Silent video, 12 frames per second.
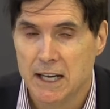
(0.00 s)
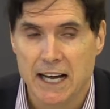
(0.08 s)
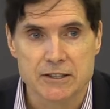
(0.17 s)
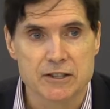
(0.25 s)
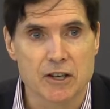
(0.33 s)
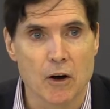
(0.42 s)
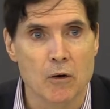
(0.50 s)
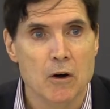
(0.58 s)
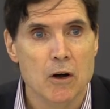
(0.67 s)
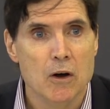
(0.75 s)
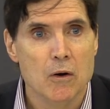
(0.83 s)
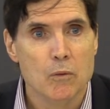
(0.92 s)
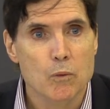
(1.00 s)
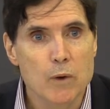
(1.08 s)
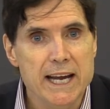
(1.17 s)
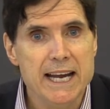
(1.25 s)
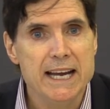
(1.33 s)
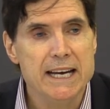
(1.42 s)
And so
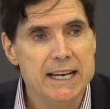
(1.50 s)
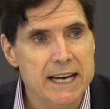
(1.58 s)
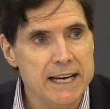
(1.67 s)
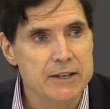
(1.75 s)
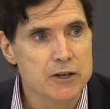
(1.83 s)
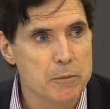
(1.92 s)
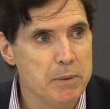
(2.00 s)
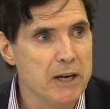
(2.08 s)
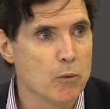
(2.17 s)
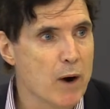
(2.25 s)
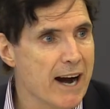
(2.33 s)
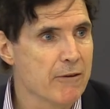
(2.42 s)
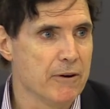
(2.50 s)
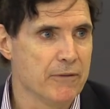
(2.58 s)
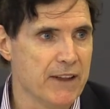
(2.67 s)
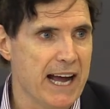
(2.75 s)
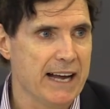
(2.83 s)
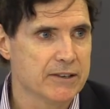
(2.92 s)
we need to be aware
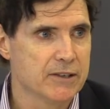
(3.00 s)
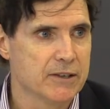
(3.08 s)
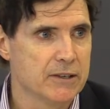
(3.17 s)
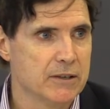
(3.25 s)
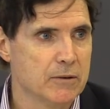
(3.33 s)
of that.